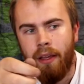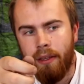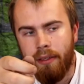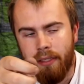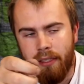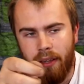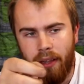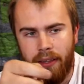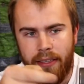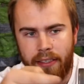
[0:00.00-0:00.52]

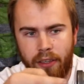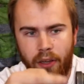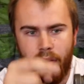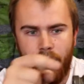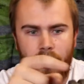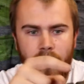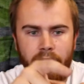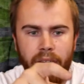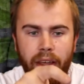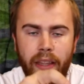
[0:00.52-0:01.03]
Slide the socket
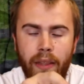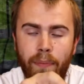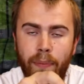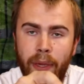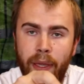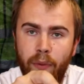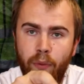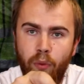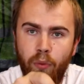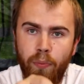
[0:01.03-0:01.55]
over, the
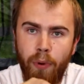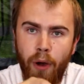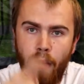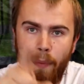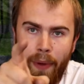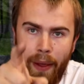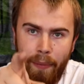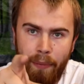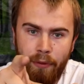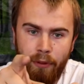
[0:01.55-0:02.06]
pin will
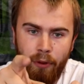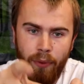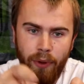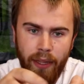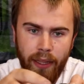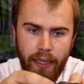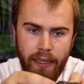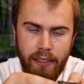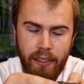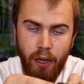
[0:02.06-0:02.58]
pop up through one
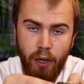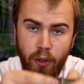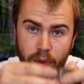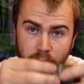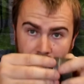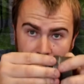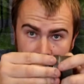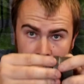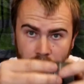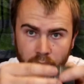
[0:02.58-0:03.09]
of these holes
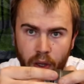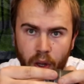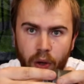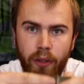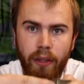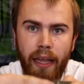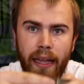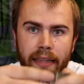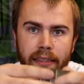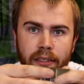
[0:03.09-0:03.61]
and lock
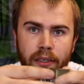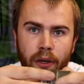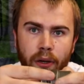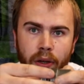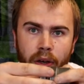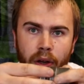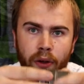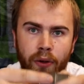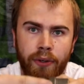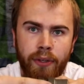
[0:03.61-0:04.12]
that
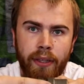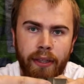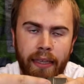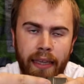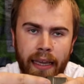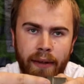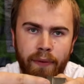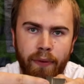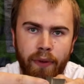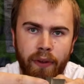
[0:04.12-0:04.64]
socket onto
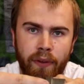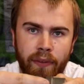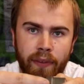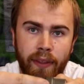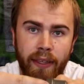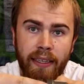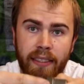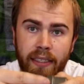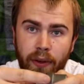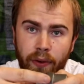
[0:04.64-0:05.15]
the anvil of the
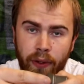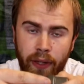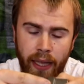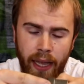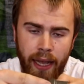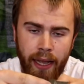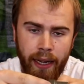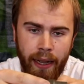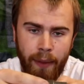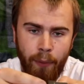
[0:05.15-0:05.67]
thing so it
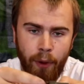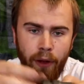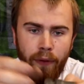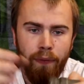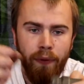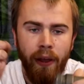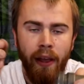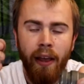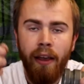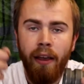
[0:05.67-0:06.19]
can't come off.